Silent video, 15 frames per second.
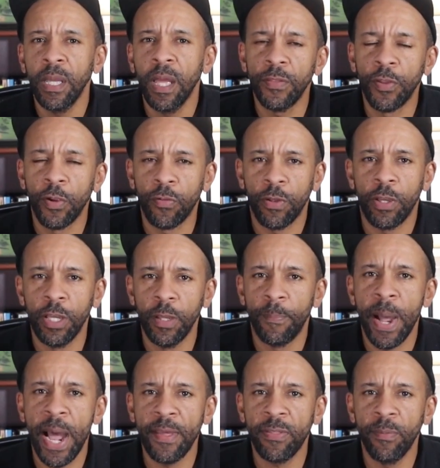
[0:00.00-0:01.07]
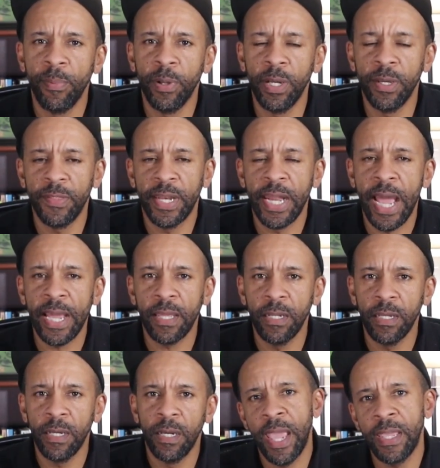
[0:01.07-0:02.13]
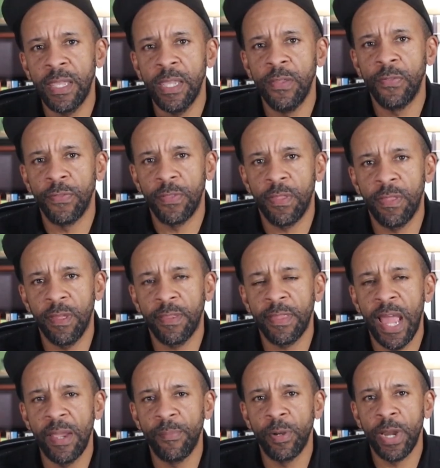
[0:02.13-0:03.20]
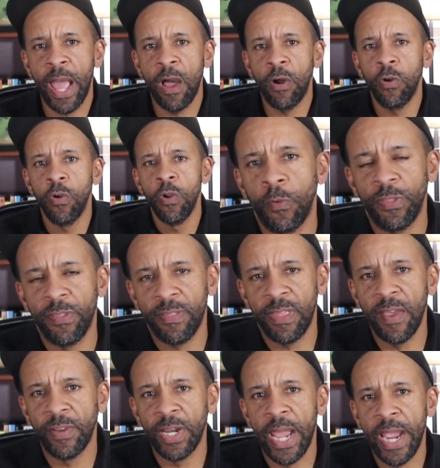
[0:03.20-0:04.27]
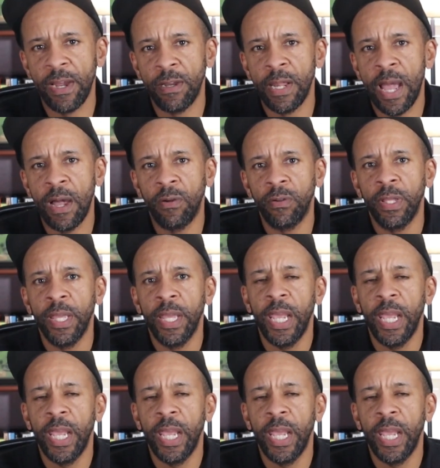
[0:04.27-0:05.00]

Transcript: there's a good possibility that I could take either the 6 hybrid out or the 7 iron out,